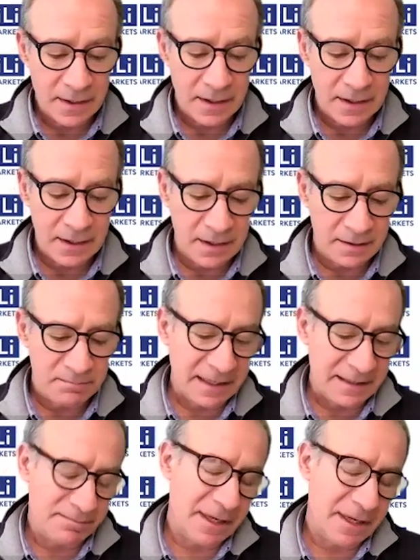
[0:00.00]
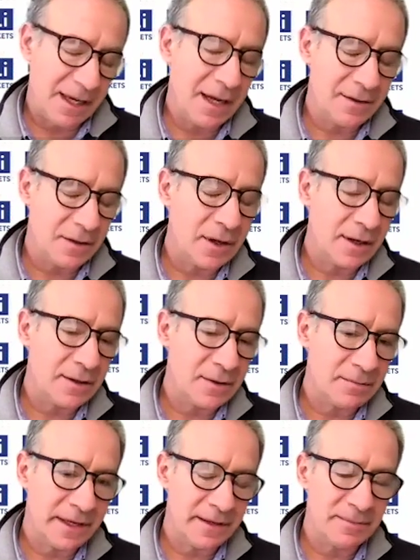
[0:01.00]
But yeah, I know
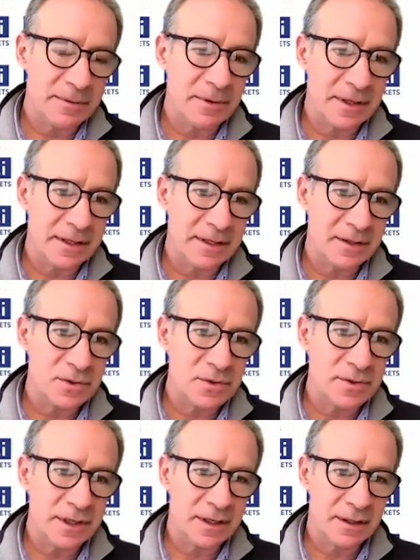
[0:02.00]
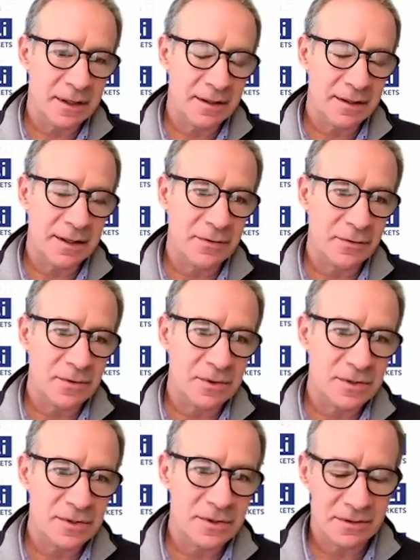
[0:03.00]
many people in the industry, and that, of
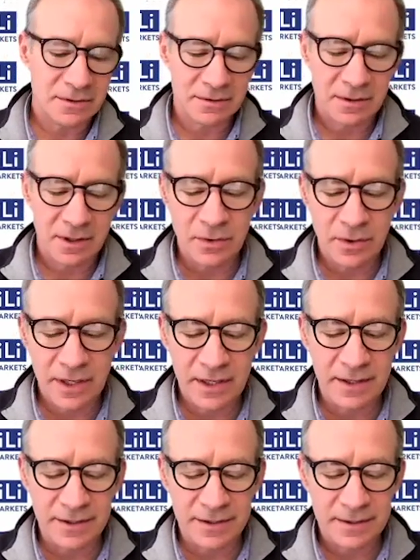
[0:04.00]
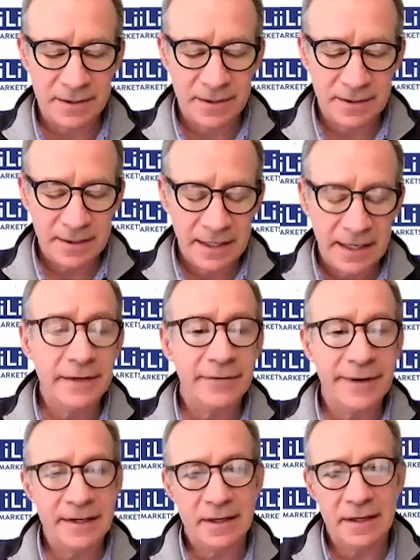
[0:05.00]
course, you hear
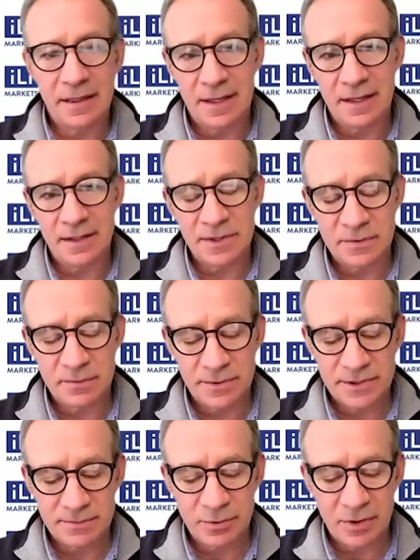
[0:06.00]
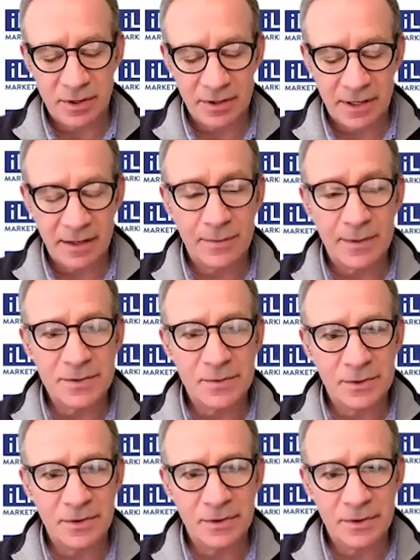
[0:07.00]
indirectly things which probably otherwise you
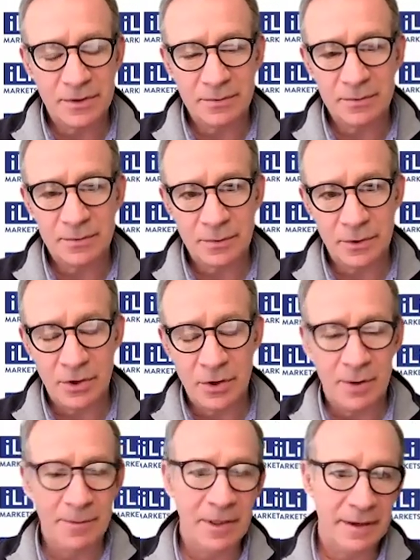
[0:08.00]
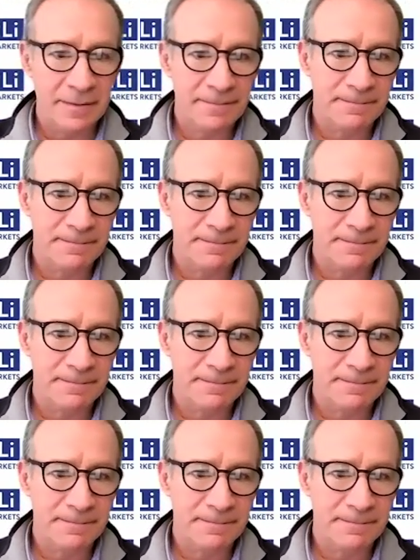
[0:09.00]
wouldn't know about that.